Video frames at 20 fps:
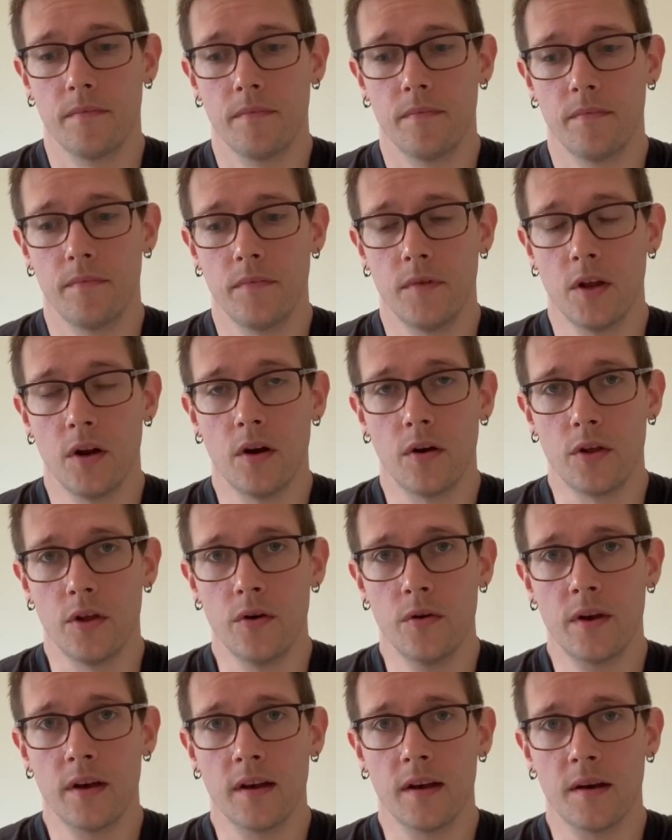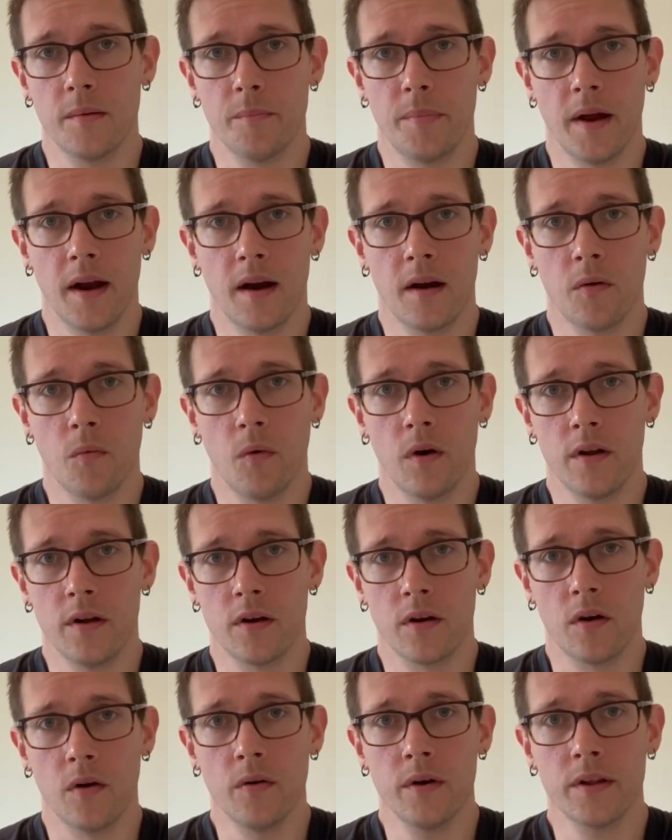you can compare what you're
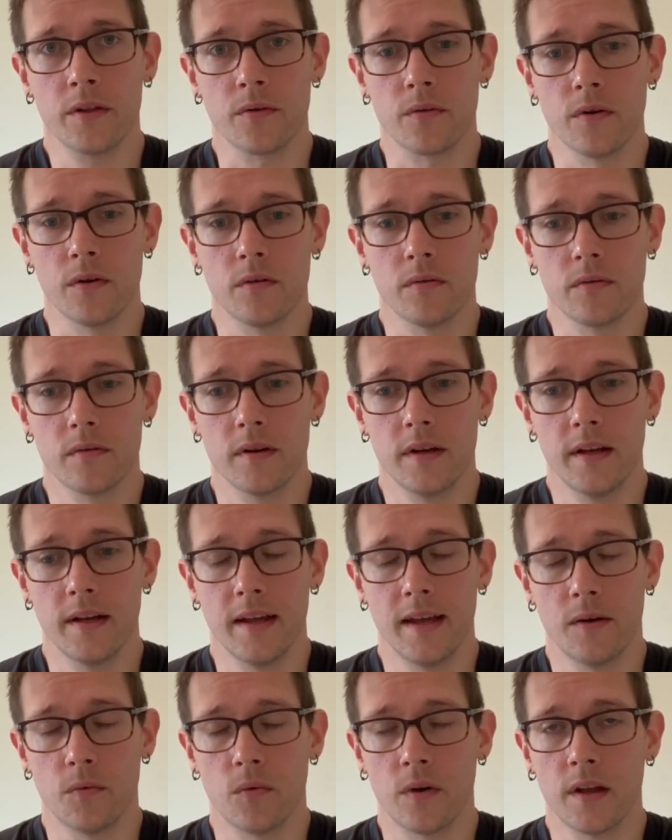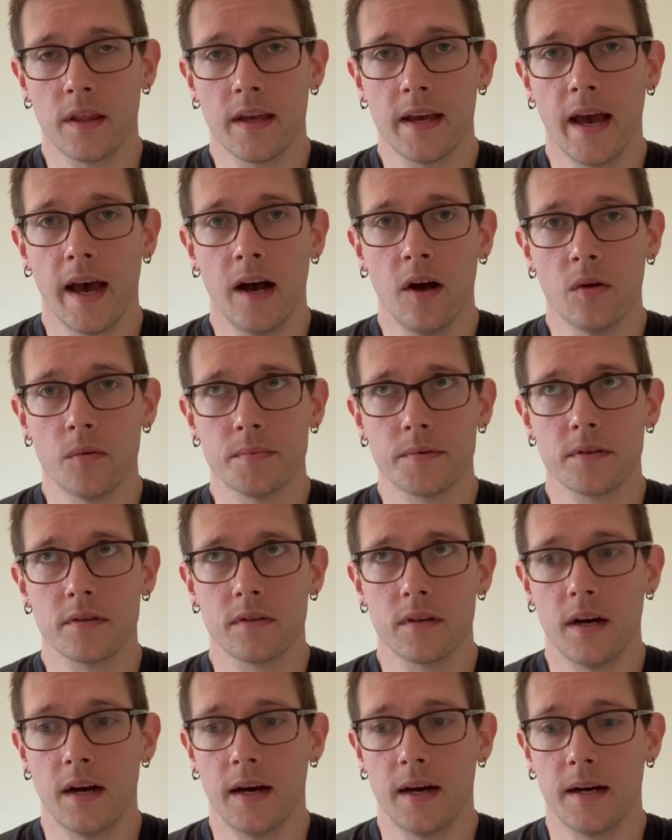going through. It really helps
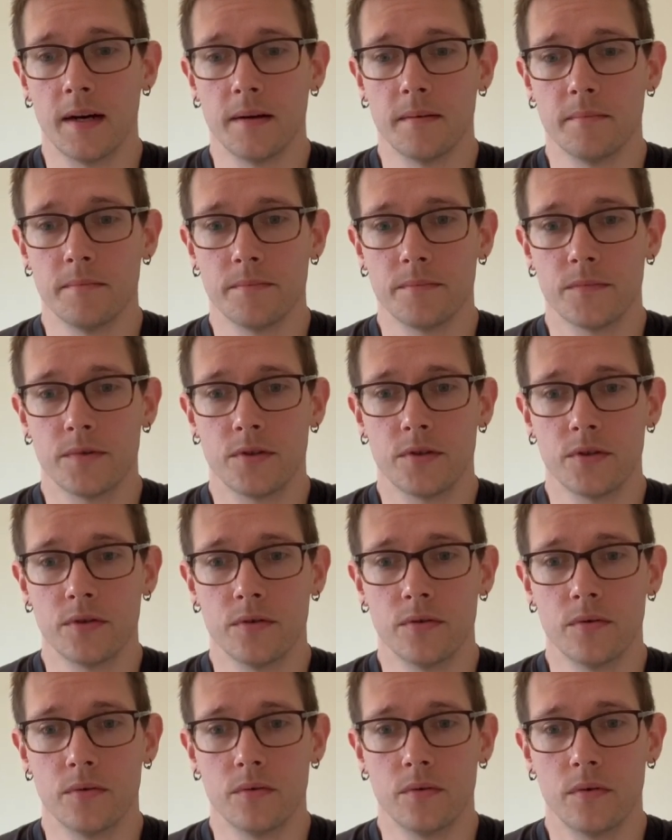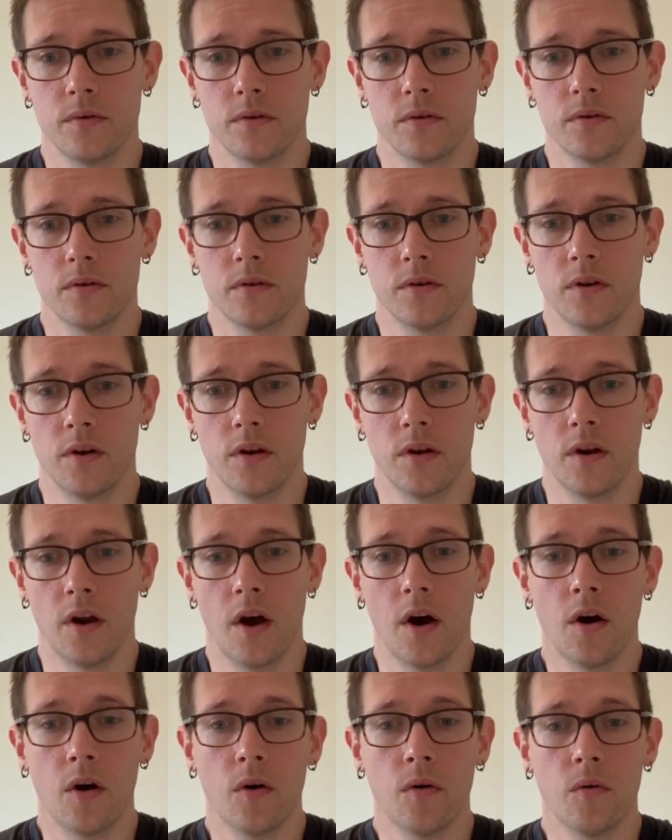to
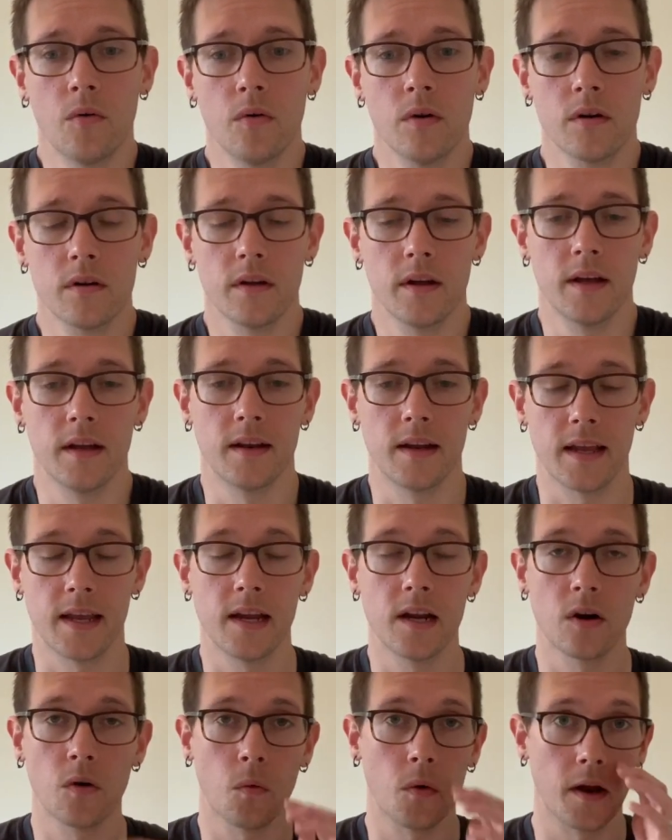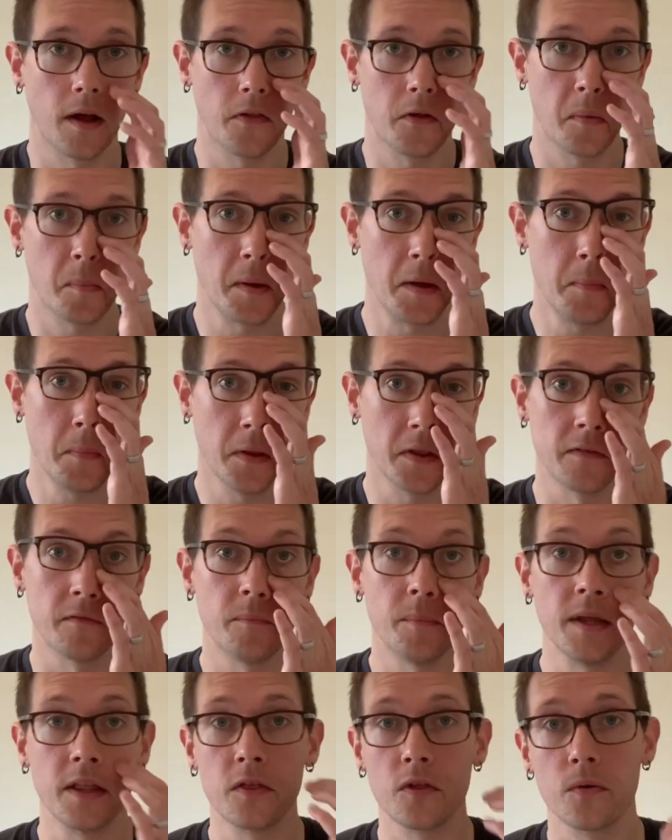know and hear what other people have
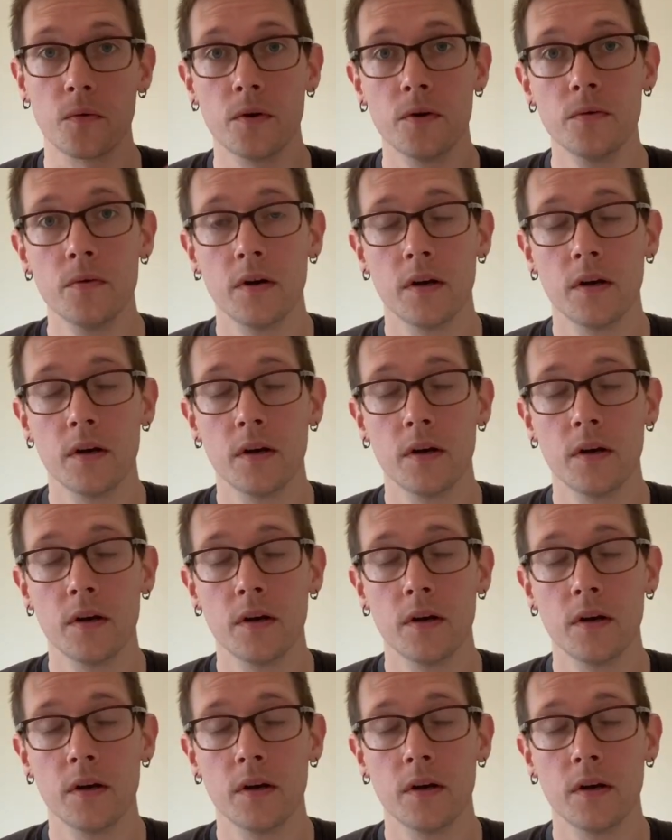been through.